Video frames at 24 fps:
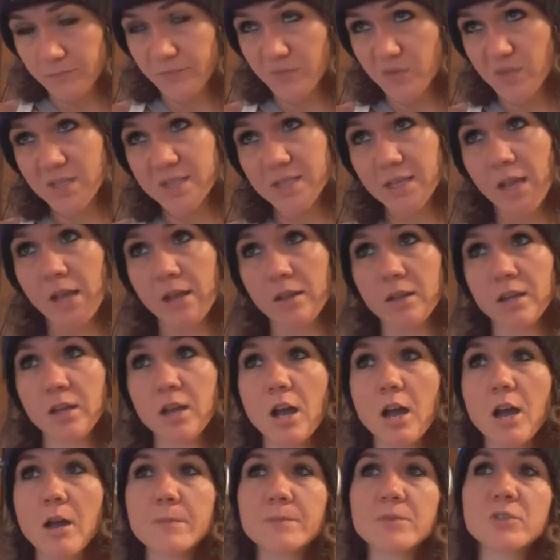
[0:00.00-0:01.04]
scaling
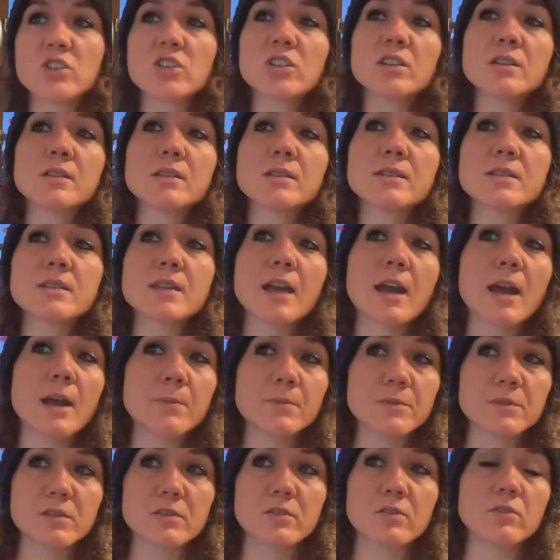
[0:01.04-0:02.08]
options,
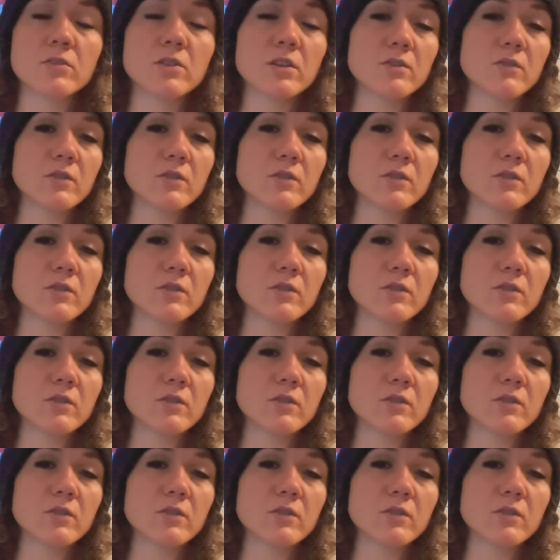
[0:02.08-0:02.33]
absolutely